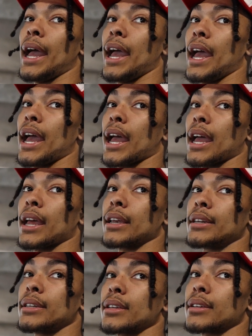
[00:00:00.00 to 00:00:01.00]

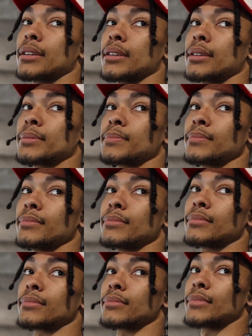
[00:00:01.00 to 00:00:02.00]
And
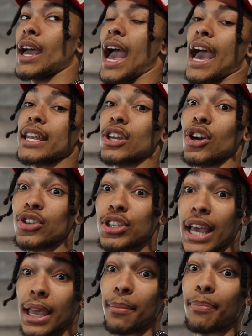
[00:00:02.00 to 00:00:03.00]
I had to go
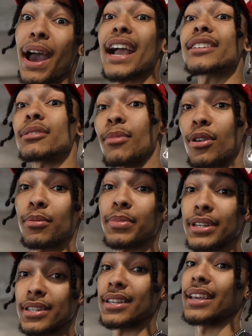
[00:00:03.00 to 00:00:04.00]
take it back to Myrtle
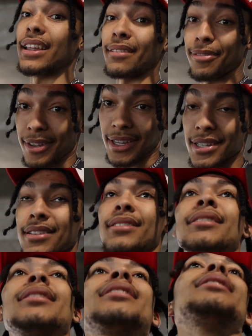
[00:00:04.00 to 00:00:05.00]
Beach to get it fixed.